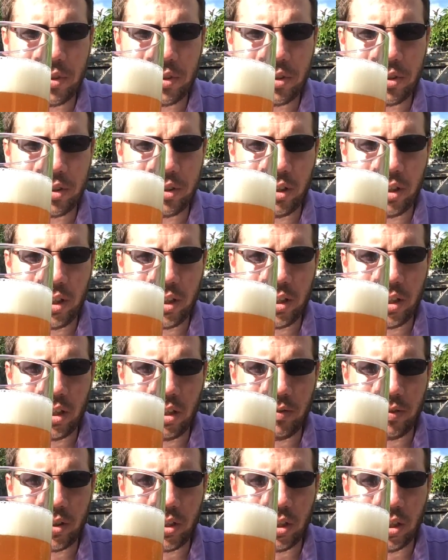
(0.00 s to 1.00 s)
Slightly
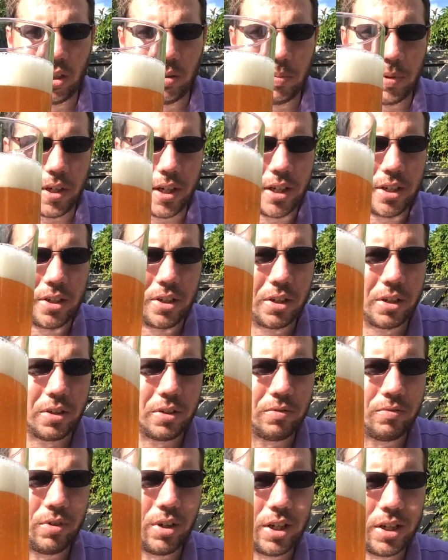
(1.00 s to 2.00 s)
overcarbonated. You
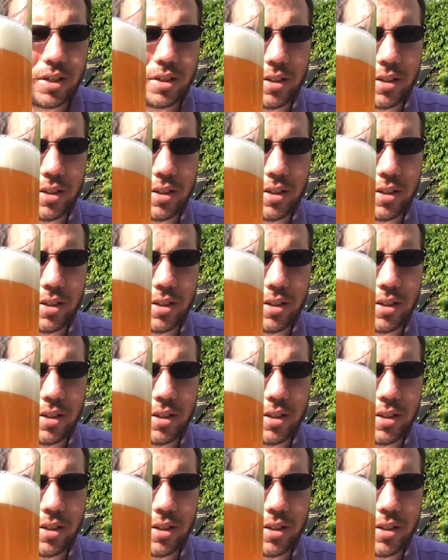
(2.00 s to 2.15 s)
can really